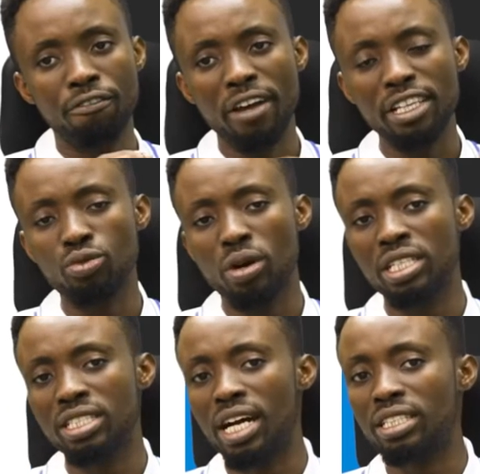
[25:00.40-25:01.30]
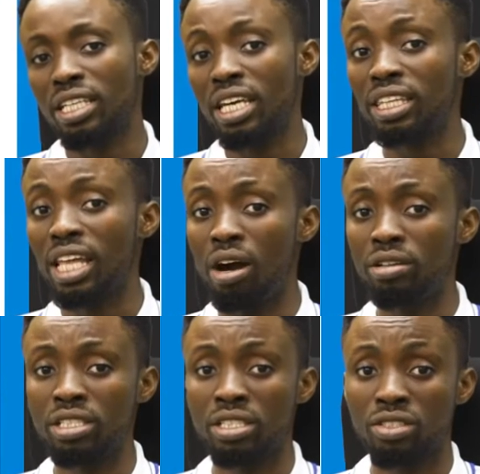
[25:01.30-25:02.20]
the first one is that a
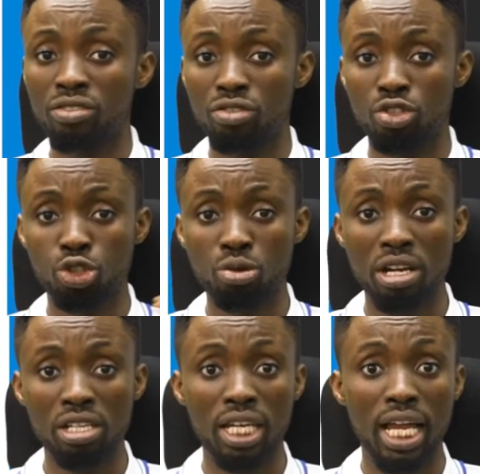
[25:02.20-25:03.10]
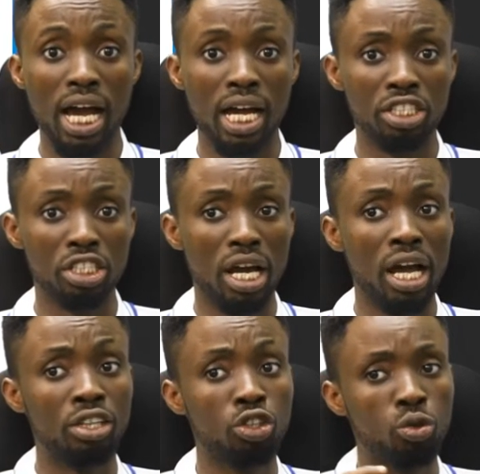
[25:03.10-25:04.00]
town is usually large
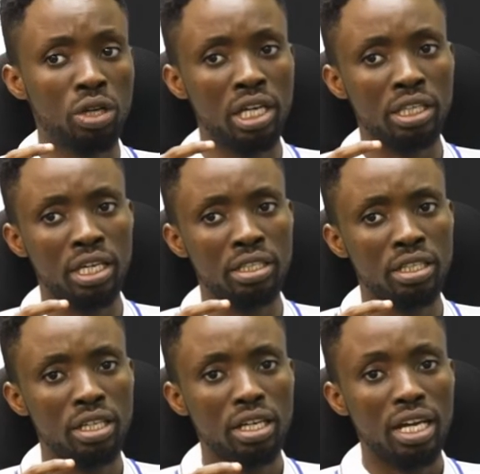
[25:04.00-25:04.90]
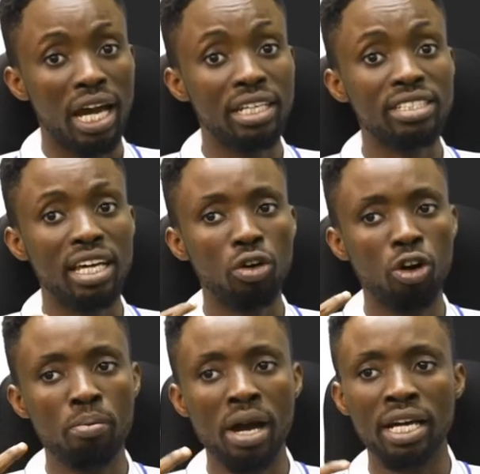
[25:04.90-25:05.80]
and nucleated, and it's an
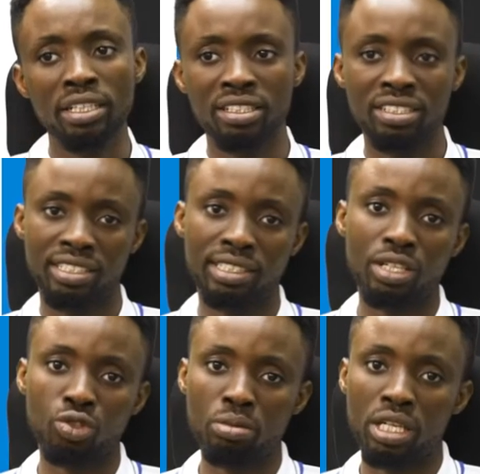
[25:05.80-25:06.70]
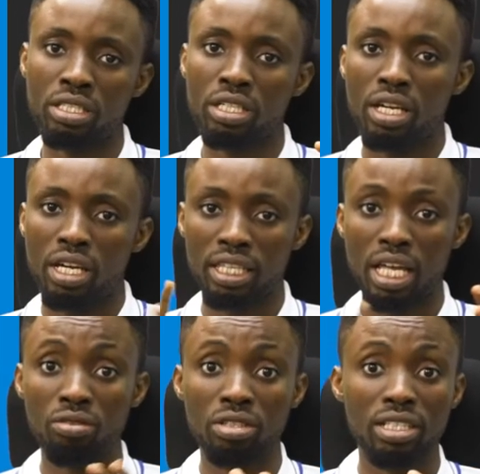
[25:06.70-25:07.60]
urban settlement. A
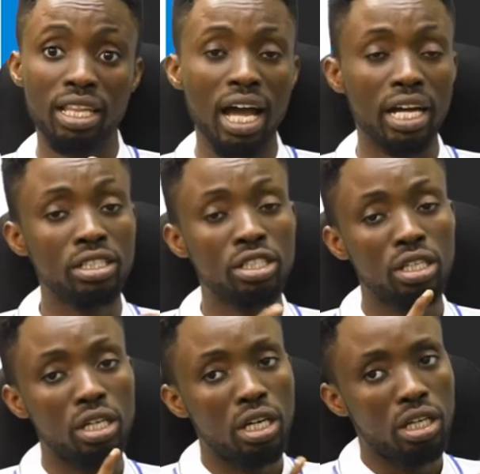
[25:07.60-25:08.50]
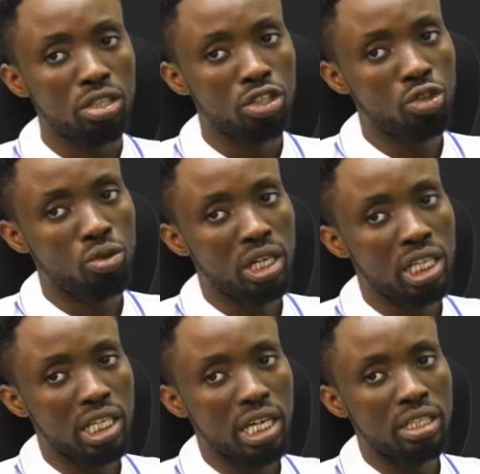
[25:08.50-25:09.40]
town is large,
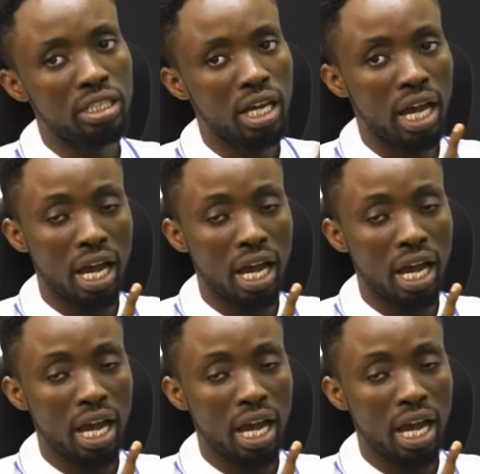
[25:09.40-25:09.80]
nucleated,